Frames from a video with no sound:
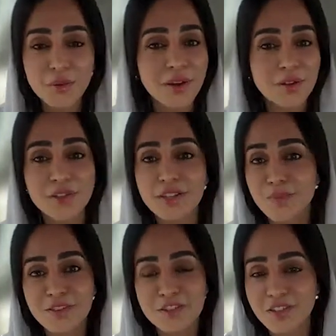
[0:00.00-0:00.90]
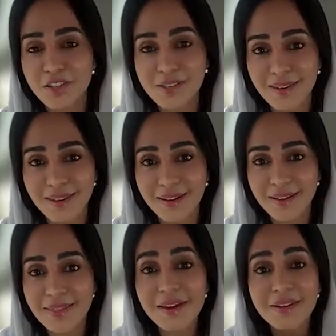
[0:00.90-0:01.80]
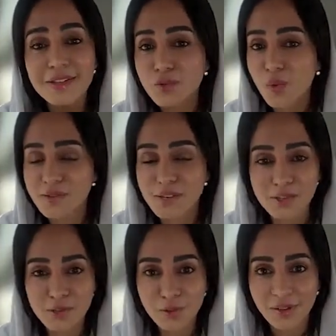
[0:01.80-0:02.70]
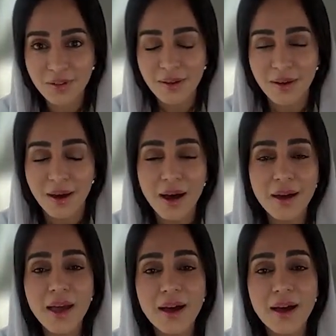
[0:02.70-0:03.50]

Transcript: And you cannot imagine, Jessica, the rest was history.